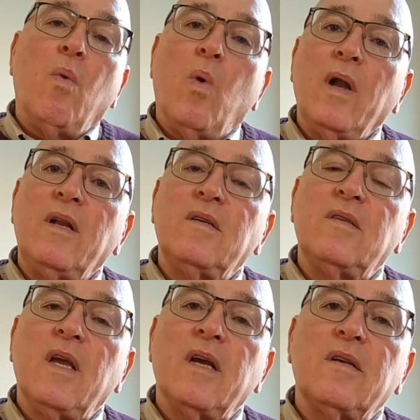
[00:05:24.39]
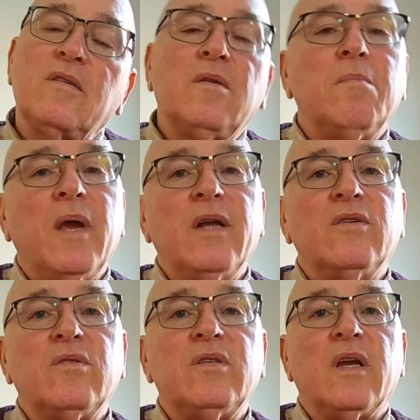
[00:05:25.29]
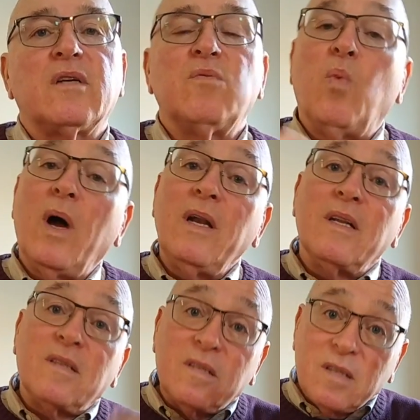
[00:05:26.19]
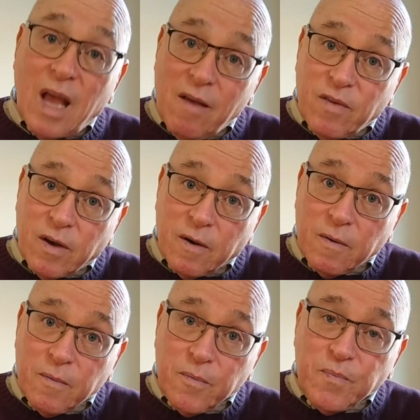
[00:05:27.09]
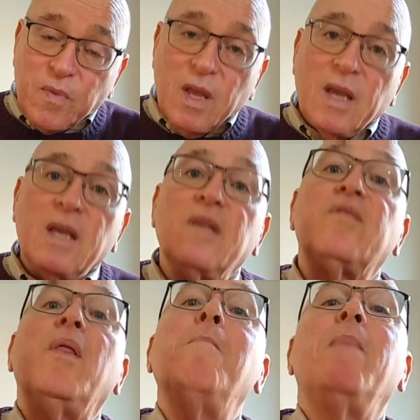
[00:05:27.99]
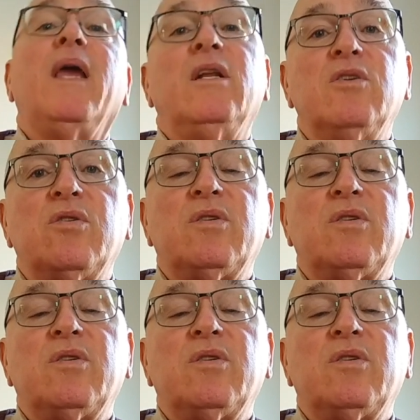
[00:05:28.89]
1 to 6, major 6. 1 to 7 is the major